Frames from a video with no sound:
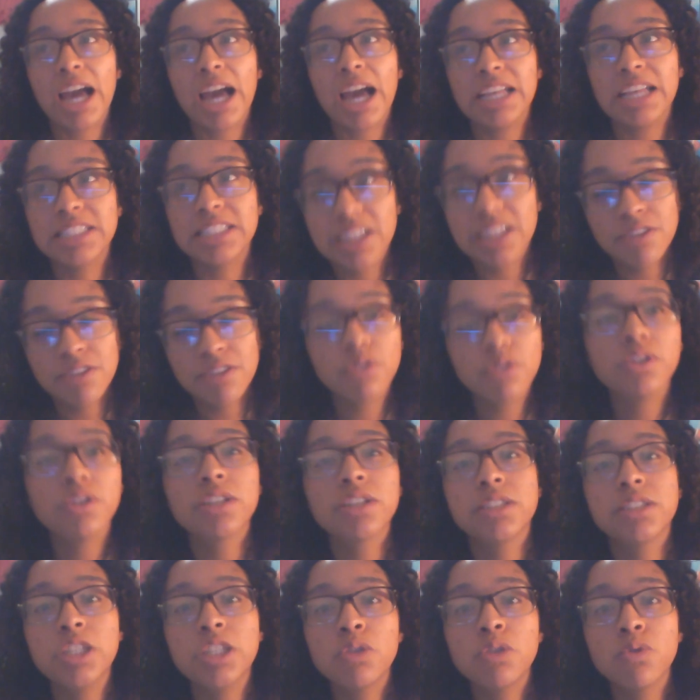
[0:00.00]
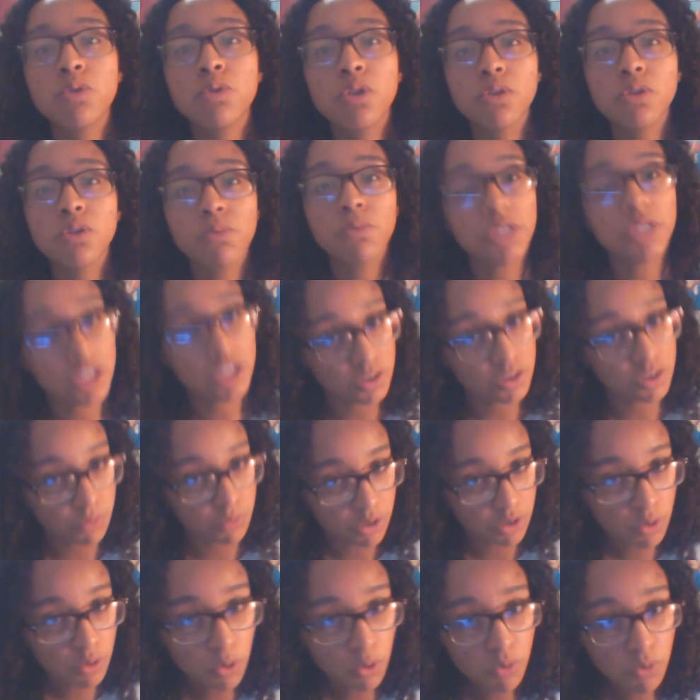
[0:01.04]
instead of doing a sequel, which is
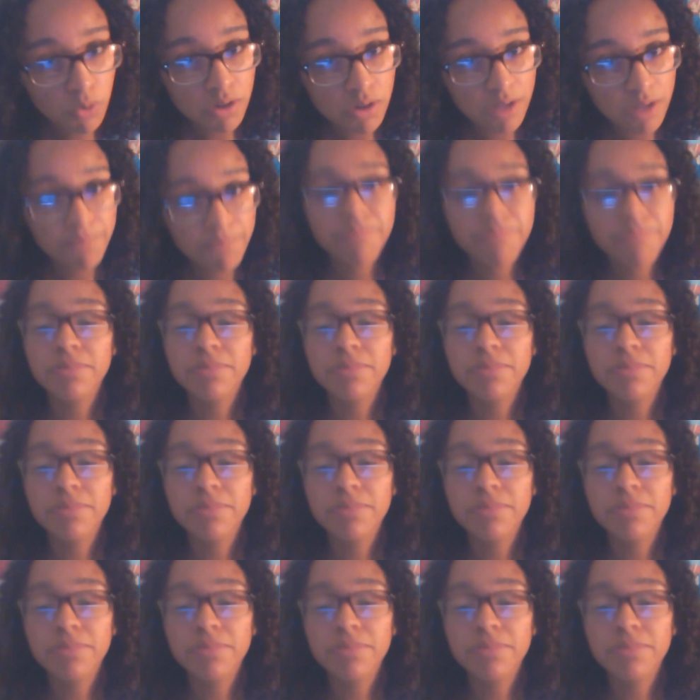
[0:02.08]
with Korra,